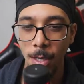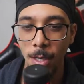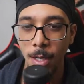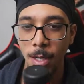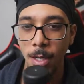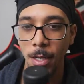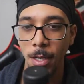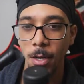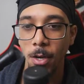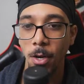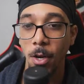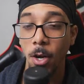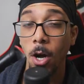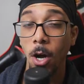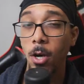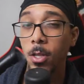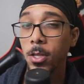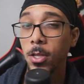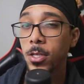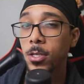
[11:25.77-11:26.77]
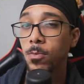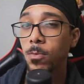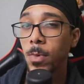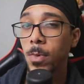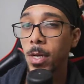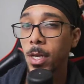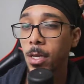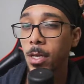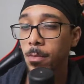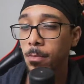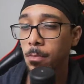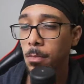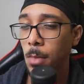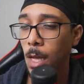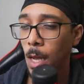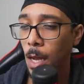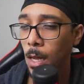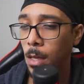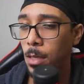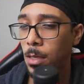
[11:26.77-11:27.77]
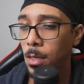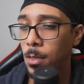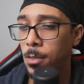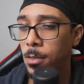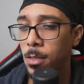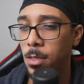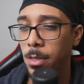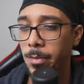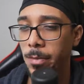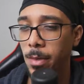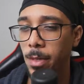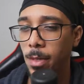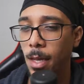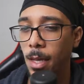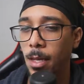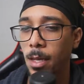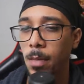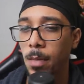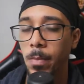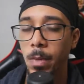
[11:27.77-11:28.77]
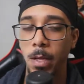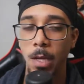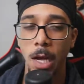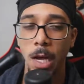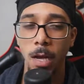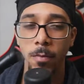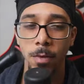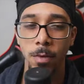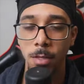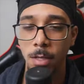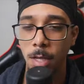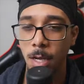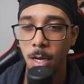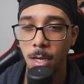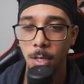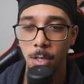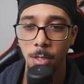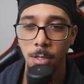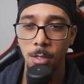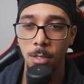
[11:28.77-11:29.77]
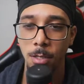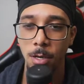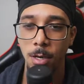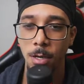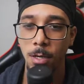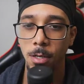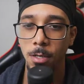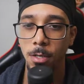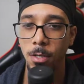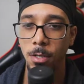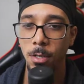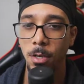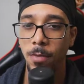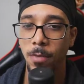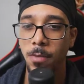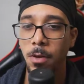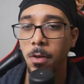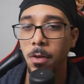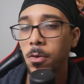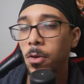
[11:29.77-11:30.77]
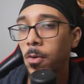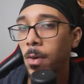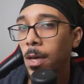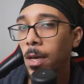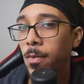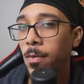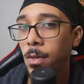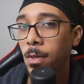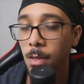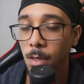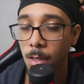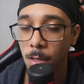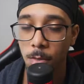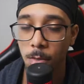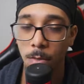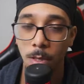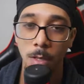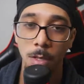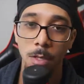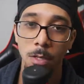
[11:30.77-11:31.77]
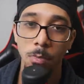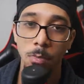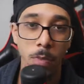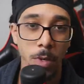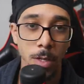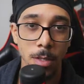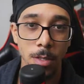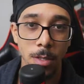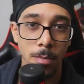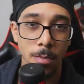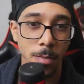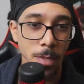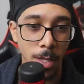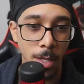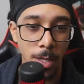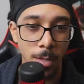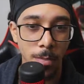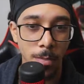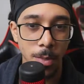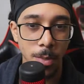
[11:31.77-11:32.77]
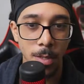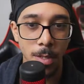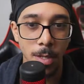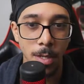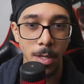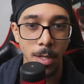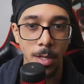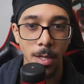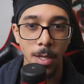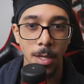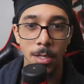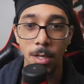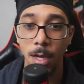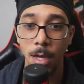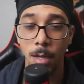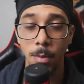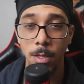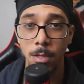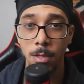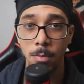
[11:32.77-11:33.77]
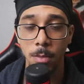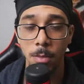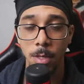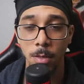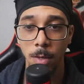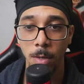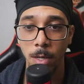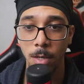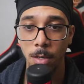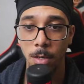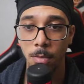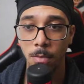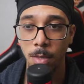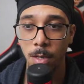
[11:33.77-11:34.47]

You know, all this random knowledge and stuff like that can be conversation starters. You don't know everything, you at least bring something up and talk about something random.